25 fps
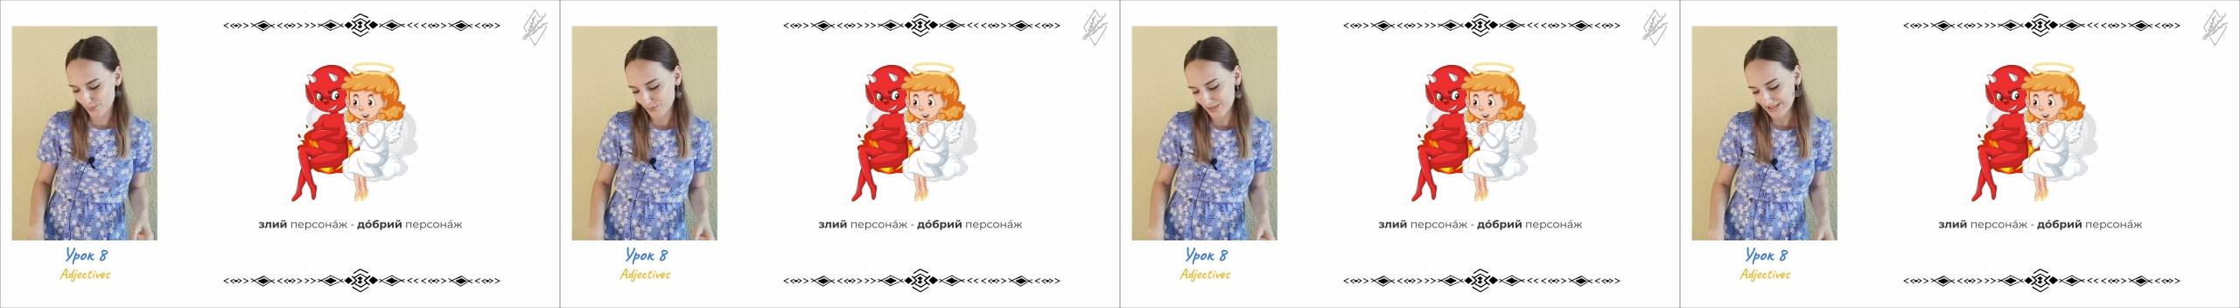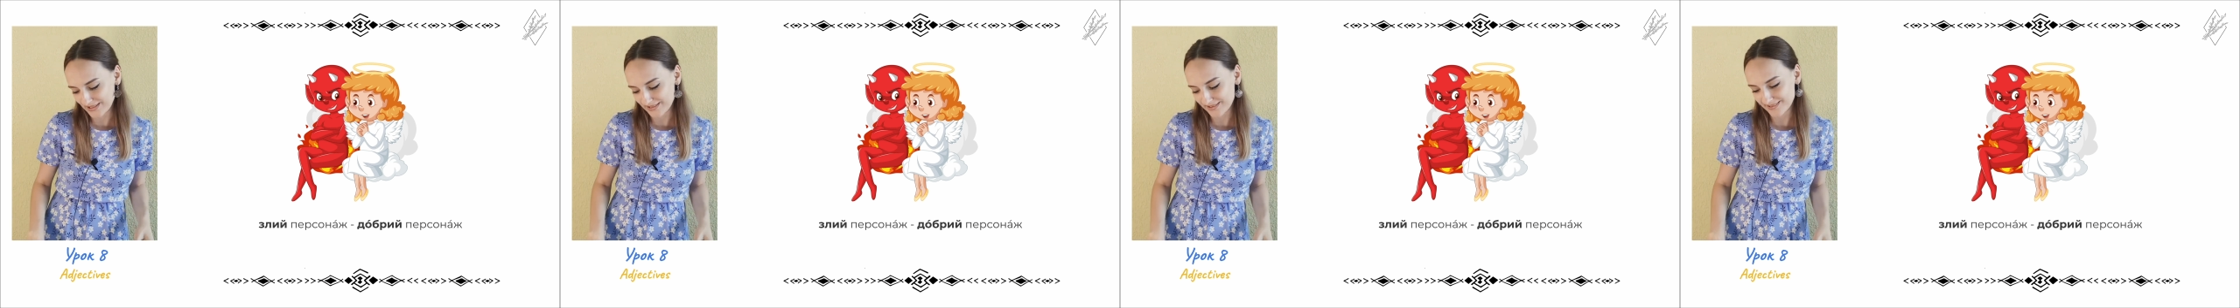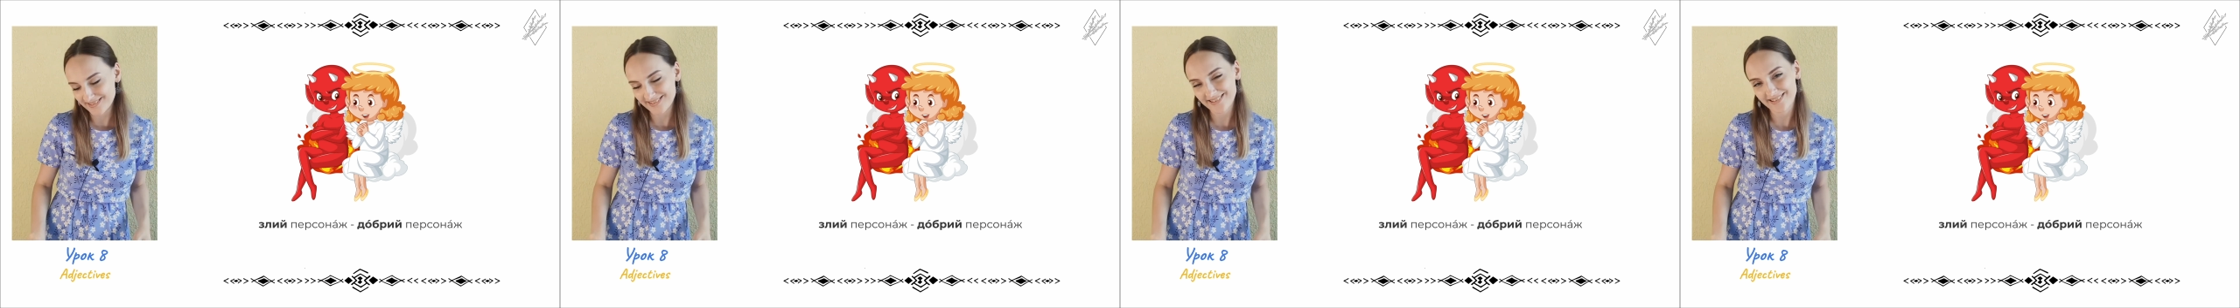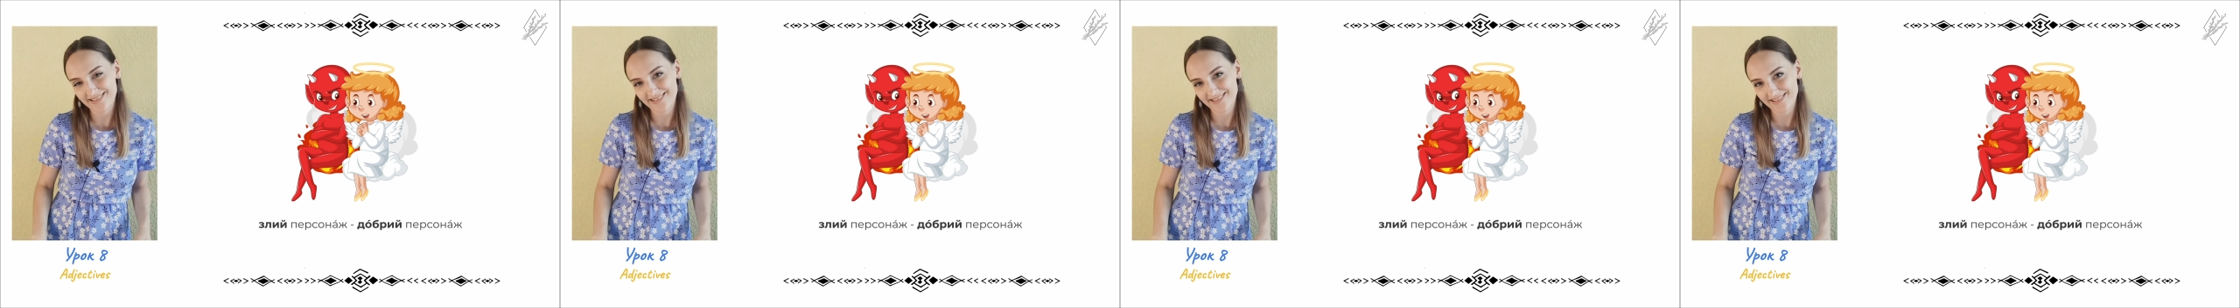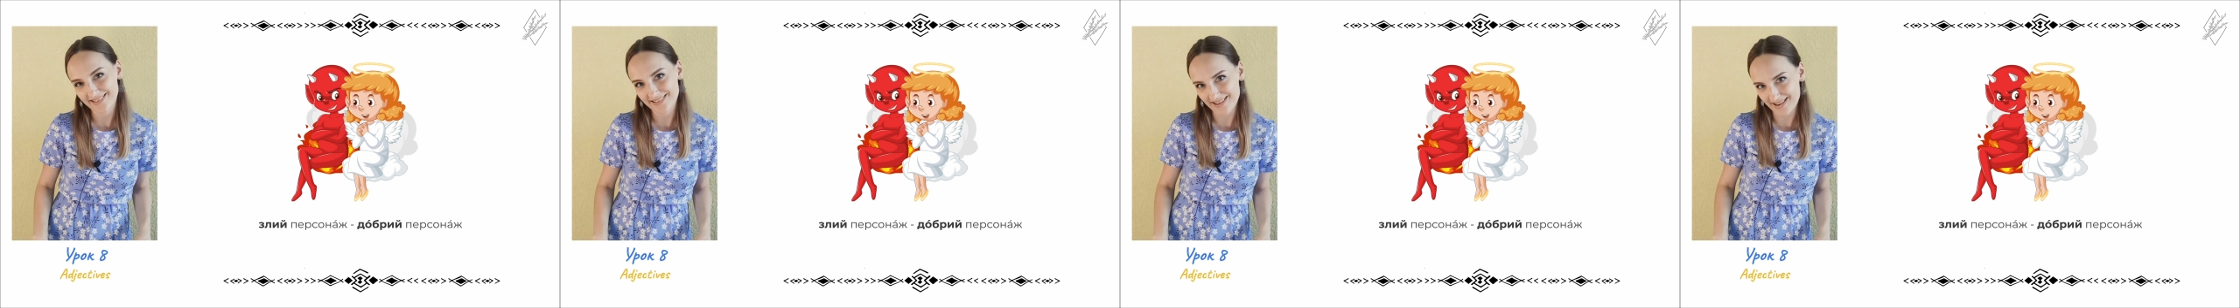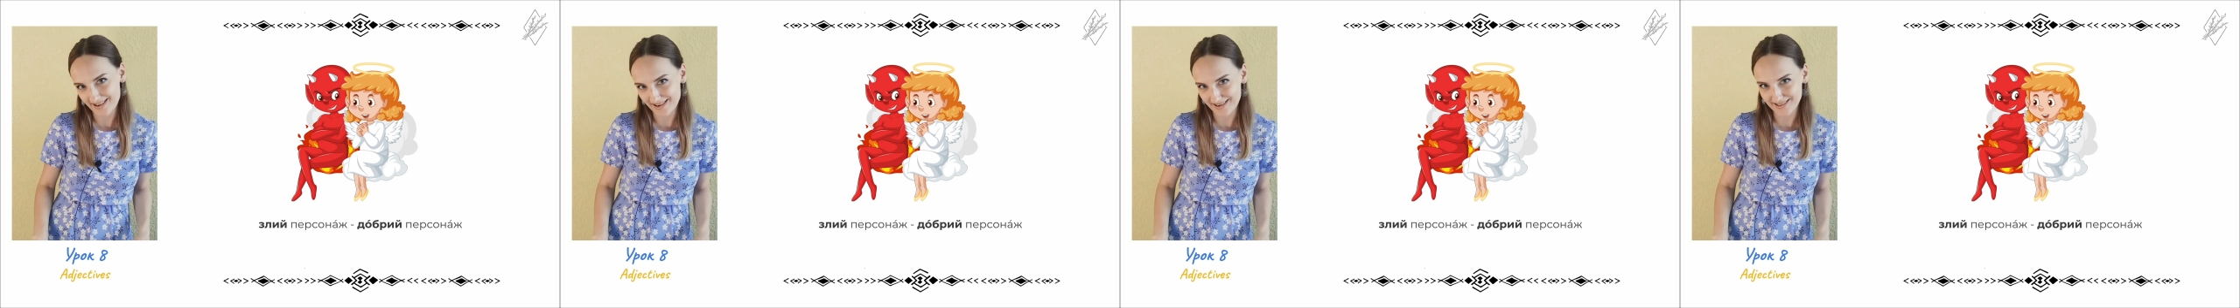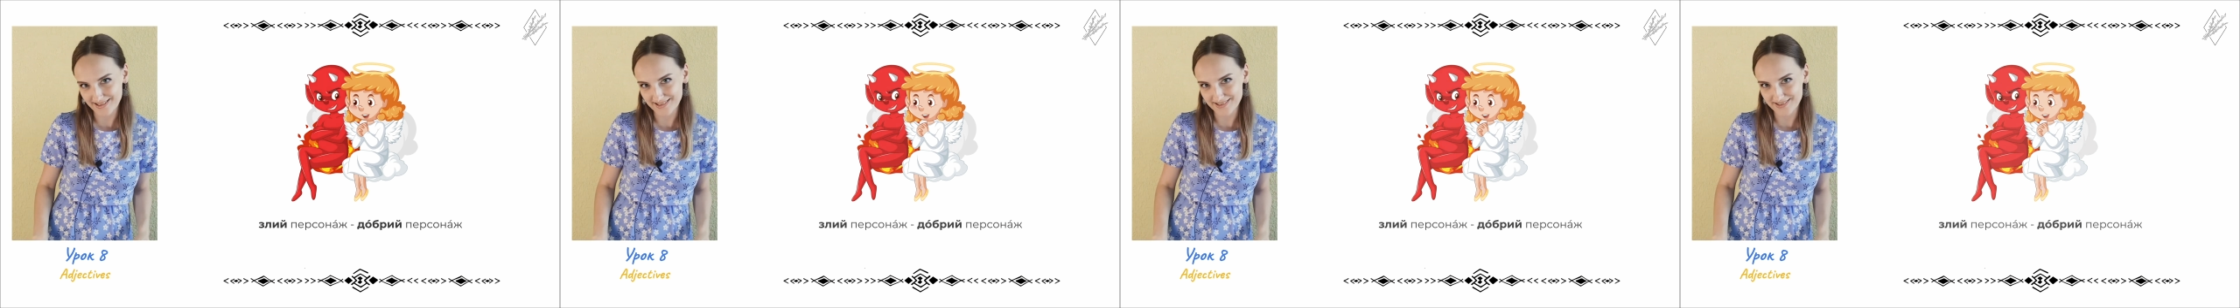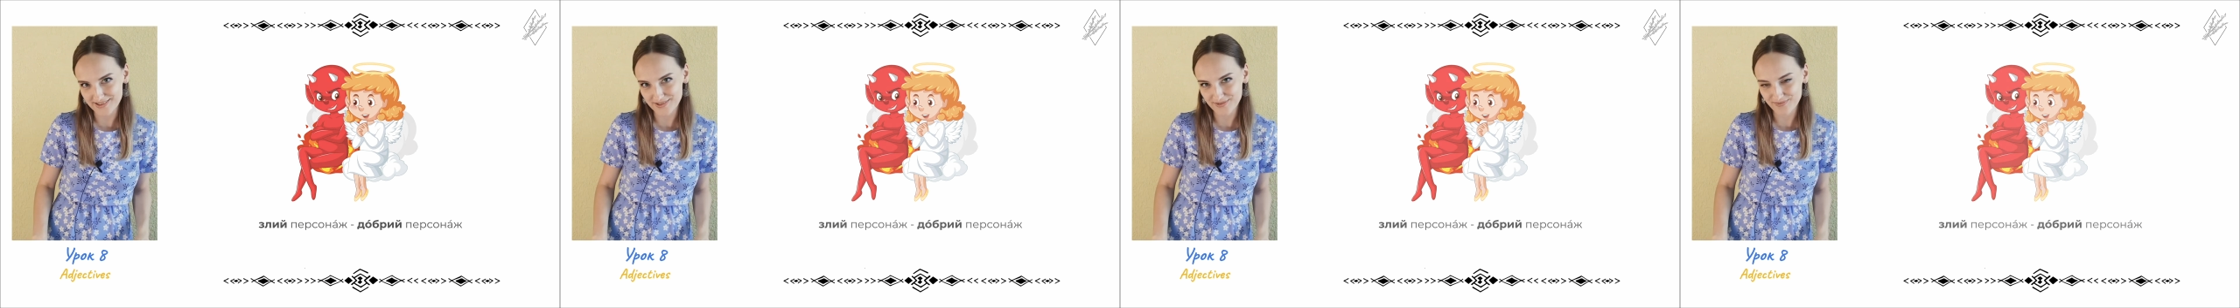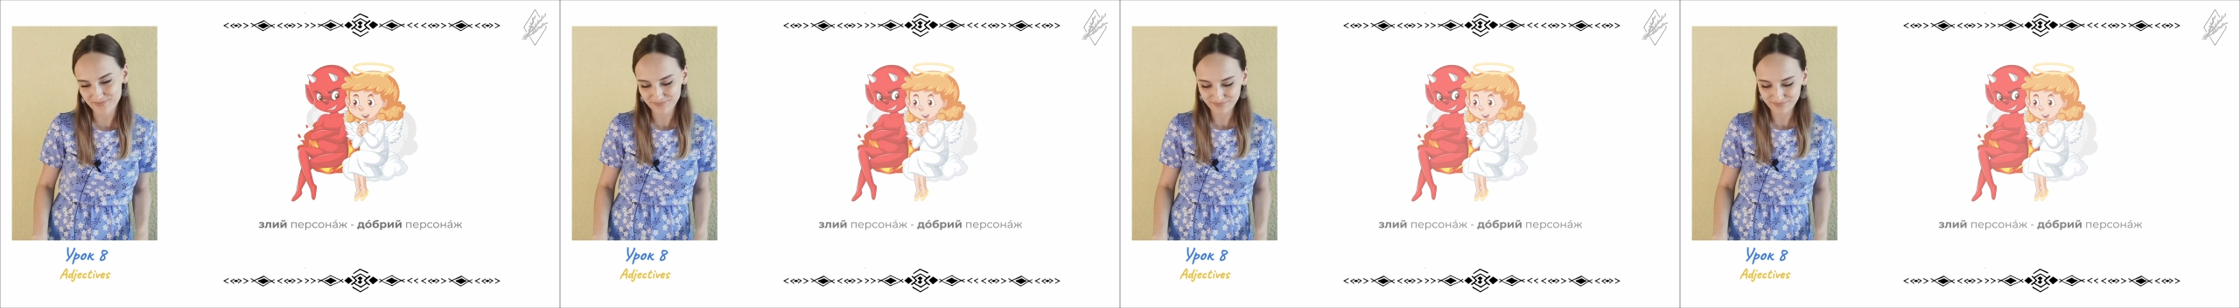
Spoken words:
mean kind.